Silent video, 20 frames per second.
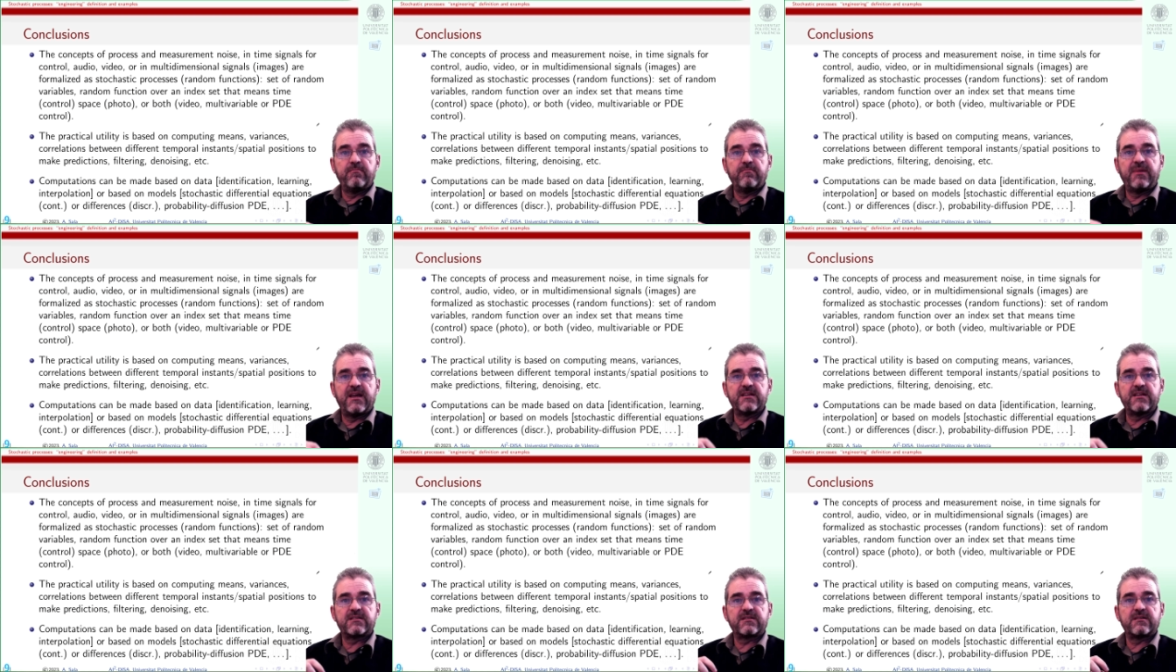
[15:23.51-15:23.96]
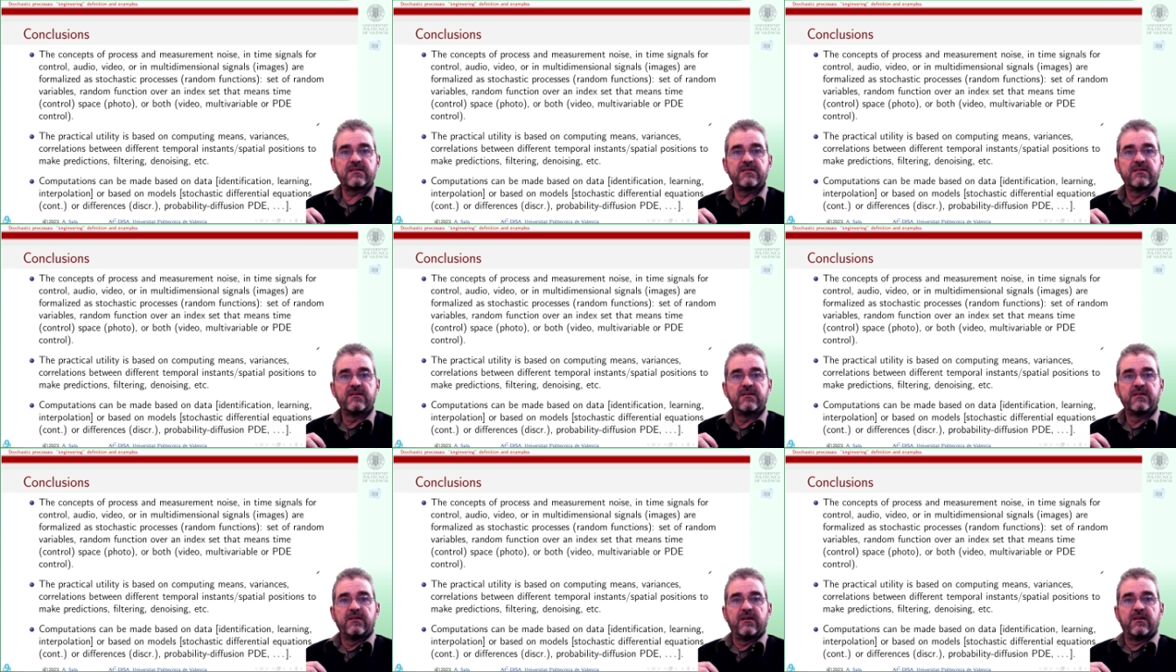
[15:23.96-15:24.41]
based
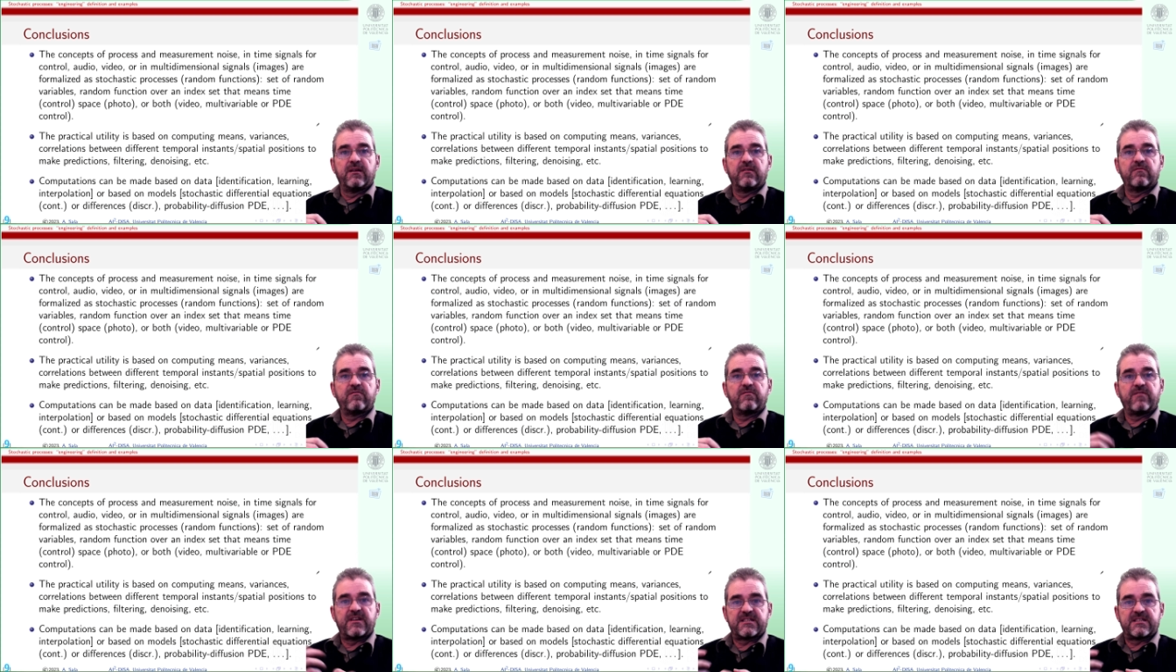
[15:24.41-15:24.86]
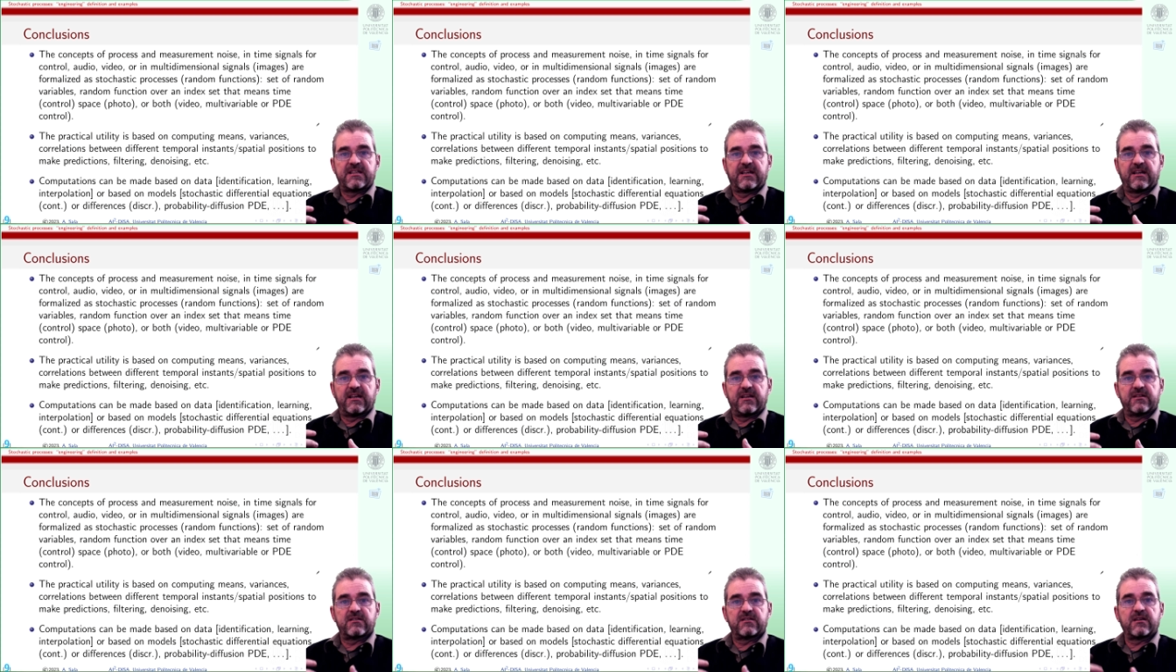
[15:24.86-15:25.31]
in
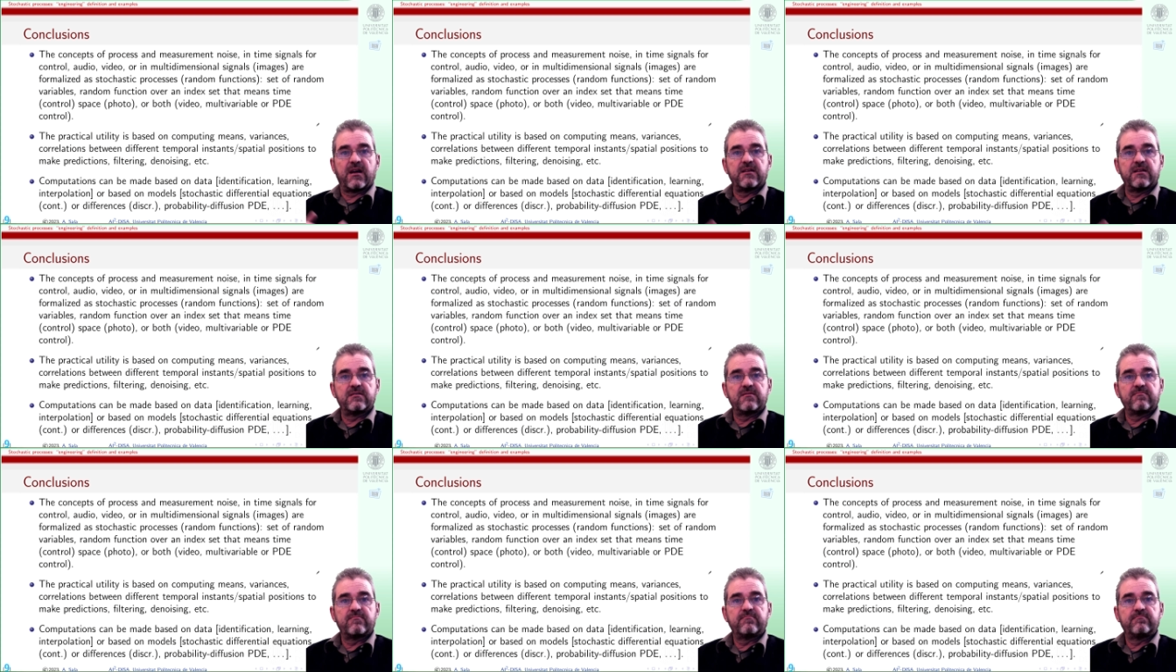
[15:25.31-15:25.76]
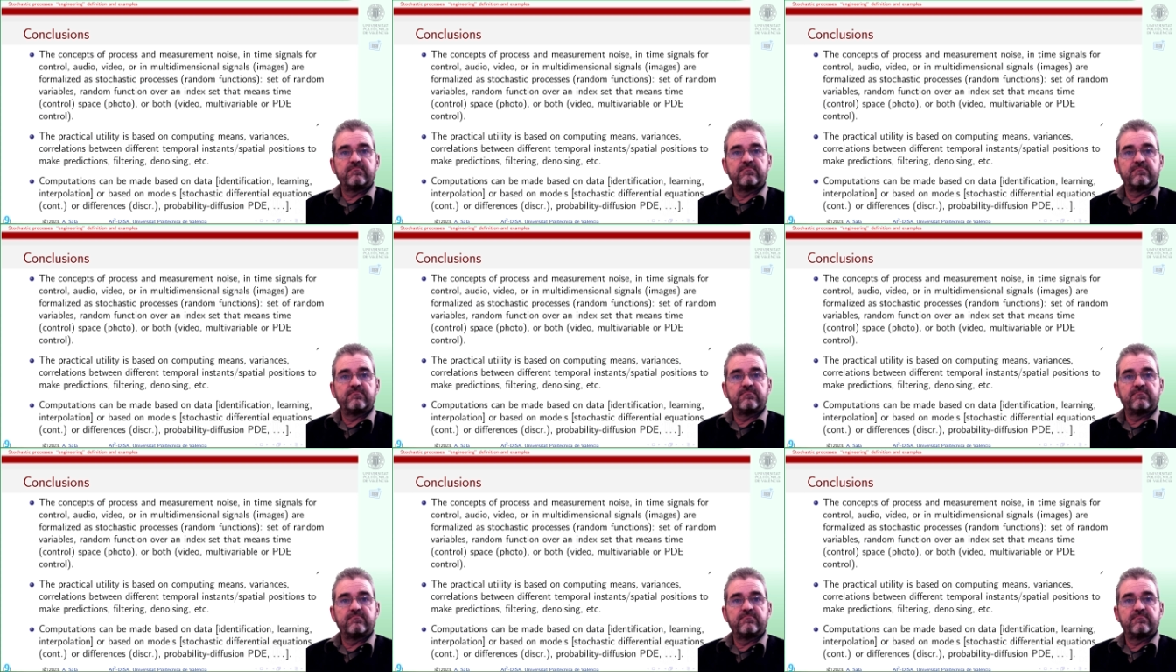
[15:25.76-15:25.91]
physical insight.